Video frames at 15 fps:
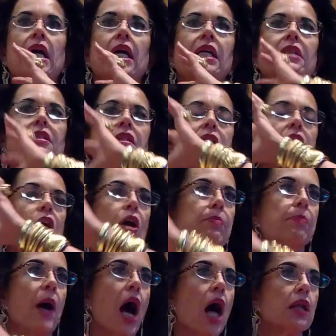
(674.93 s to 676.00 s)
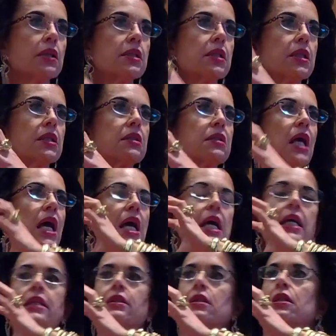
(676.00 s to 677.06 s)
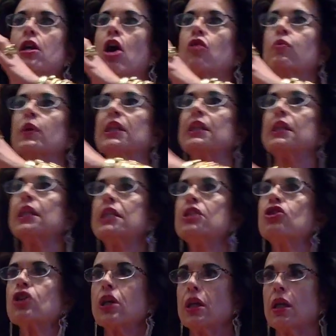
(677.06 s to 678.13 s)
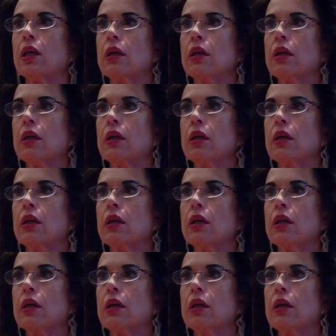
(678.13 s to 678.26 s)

It's in our politics. It's in our religion.